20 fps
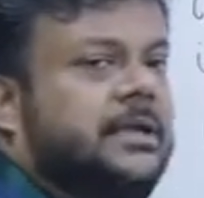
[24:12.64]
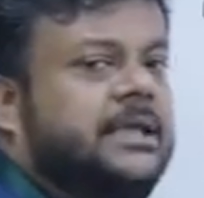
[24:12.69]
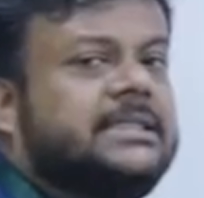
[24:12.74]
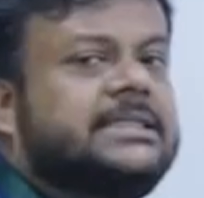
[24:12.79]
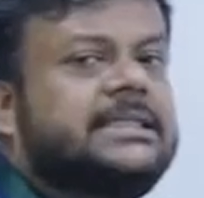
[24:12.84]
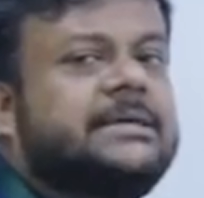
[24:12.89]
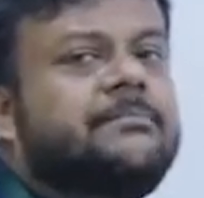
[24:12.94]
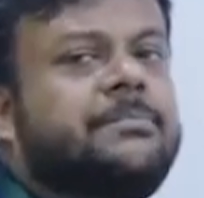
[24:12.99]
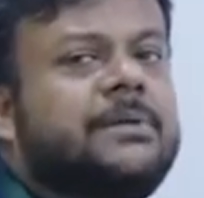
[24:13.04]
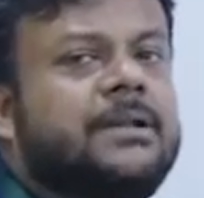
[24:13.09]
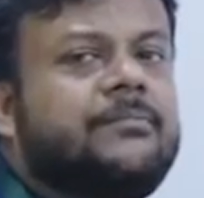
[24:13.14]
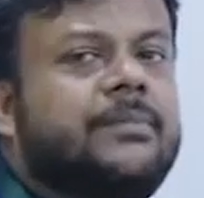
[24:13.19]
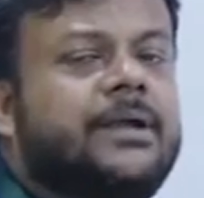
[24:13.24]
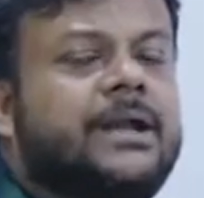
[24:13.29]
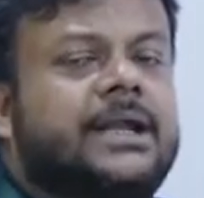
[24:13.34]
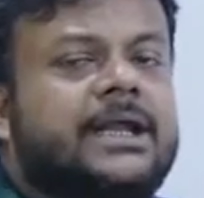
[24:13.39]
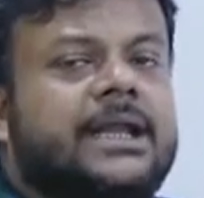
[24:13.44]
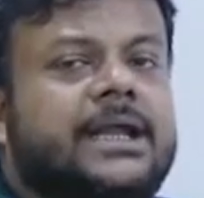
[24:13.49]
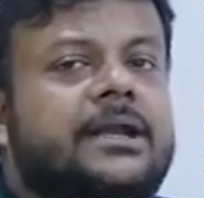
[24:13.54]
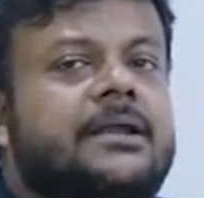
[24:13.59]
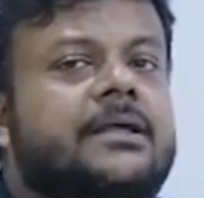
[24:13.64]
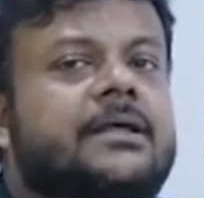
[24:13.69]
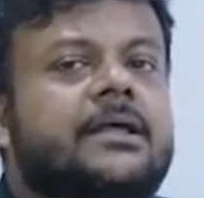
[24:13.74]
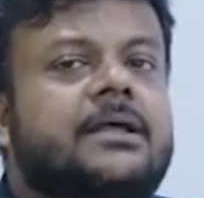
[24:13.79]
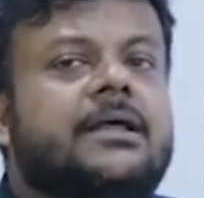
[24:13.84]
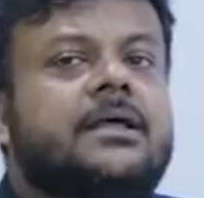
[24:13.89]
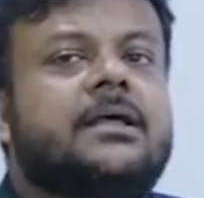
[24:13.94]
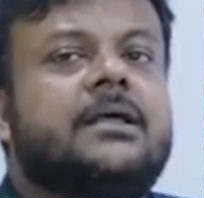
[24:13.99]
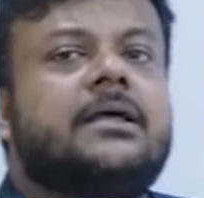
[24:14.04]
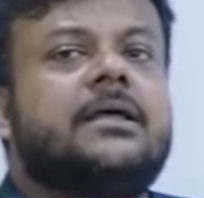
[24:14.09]
is
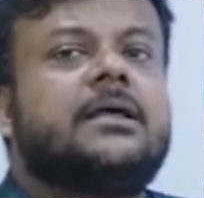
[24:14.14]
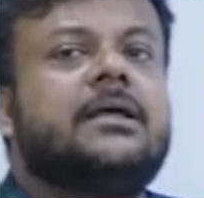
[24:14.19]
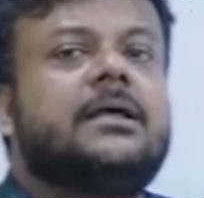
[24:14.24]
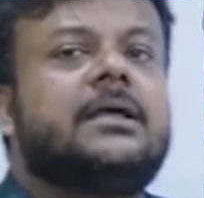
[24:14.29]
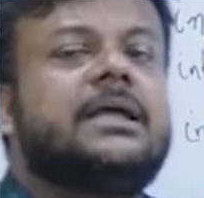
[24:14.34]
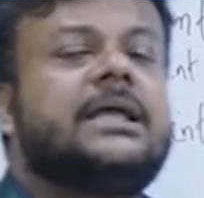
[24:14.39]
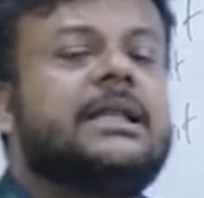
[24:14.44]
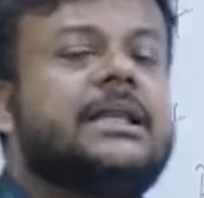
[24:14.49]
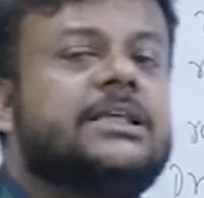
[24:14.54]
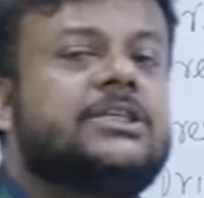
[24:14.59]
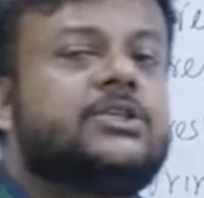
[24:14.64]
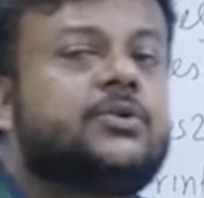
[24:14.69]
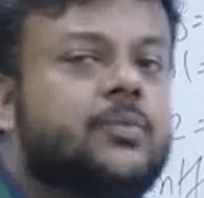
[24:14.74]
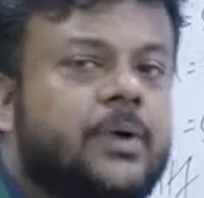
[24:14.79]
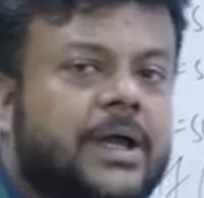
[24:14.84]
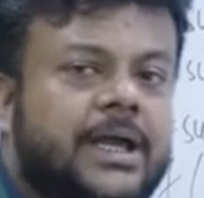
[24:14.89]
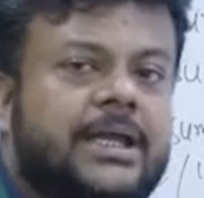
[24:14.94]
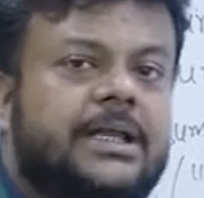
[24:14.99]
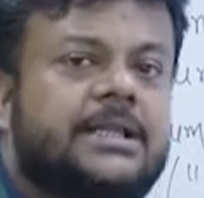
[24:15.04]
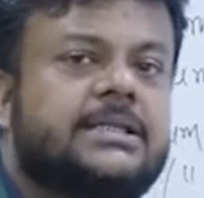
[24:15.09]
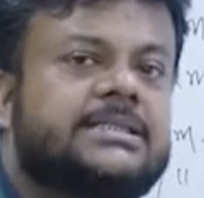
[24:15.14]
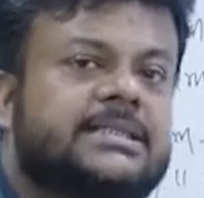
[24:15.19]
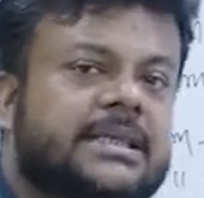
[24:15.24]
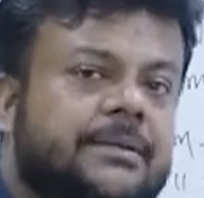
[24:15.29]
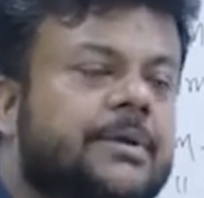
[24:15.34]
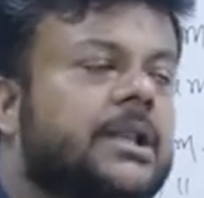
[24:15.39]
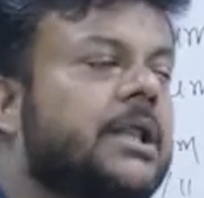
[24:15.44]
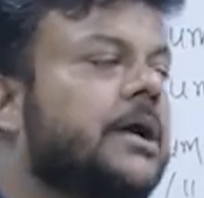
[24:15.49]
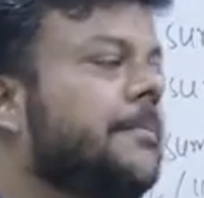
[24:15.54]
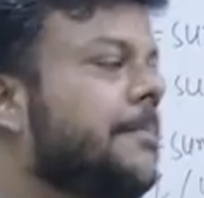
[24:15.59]
implemented, it is quite
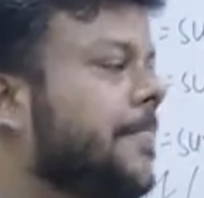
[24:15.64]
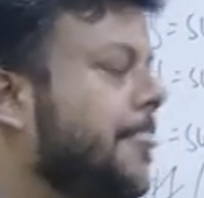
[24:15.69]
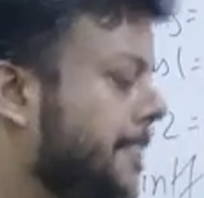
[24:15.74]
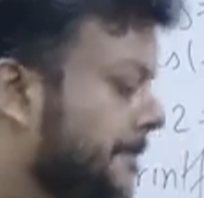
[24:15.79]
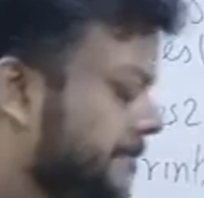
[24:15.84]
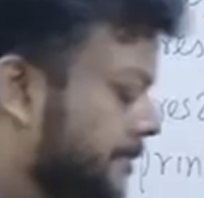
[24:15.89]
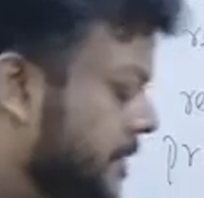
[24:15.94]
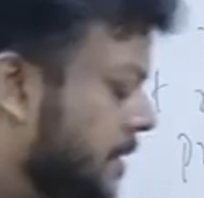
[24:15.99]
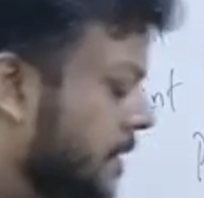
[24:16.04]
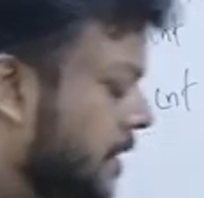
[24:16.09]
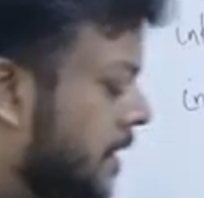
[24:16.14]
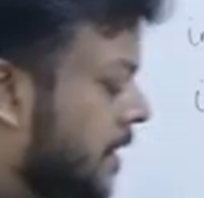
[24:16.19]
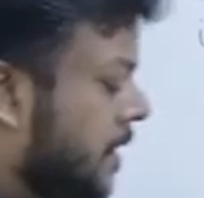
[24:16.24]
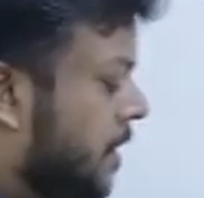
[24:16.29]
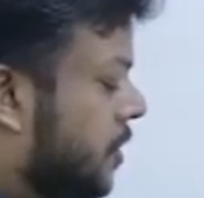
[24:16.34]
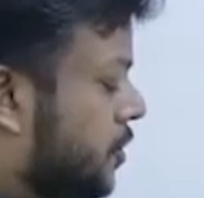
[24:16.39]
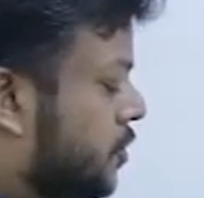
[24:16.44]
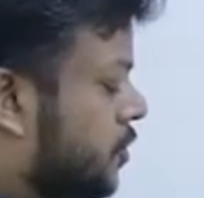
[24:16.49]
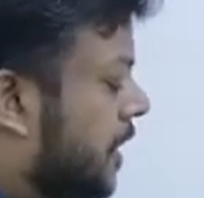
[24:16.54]
similar. So